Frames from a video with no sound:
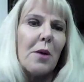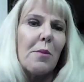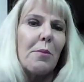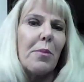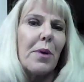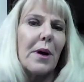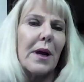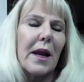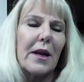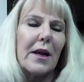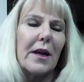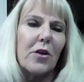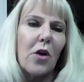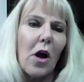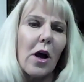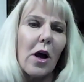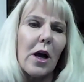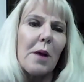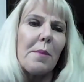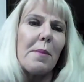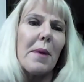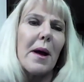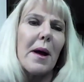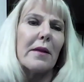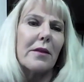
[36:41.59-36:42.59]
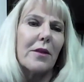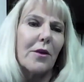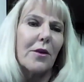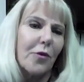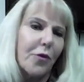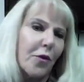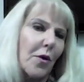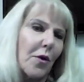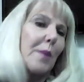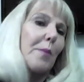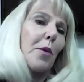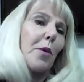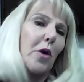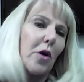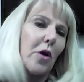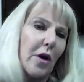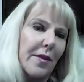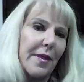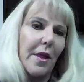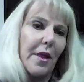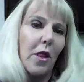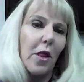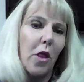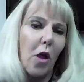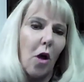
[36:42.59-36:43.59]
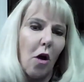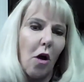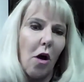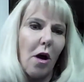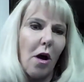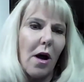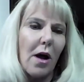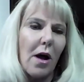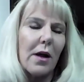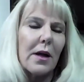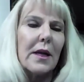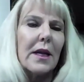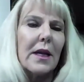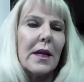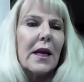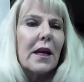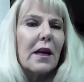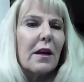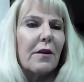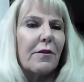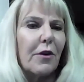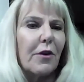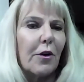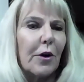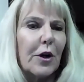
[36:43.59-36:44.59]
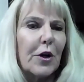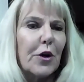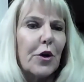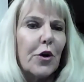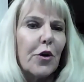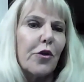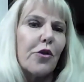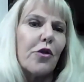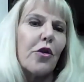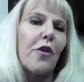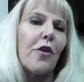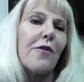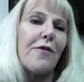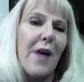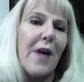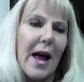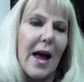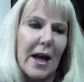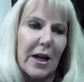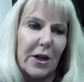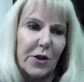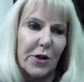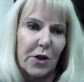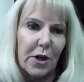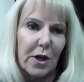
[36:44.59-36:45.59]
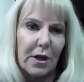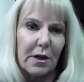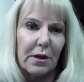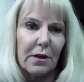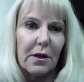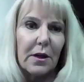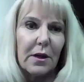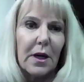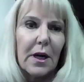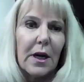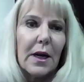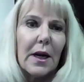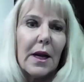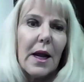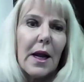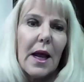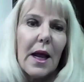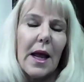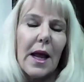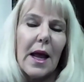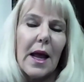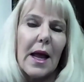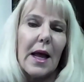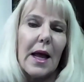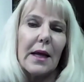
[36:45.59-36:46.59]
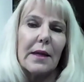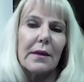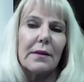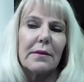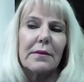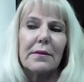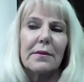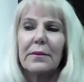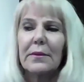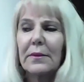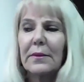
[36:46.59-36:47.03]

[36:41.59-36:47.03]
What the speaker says: but I talk about the framework of the law in a very neutral fashion. And,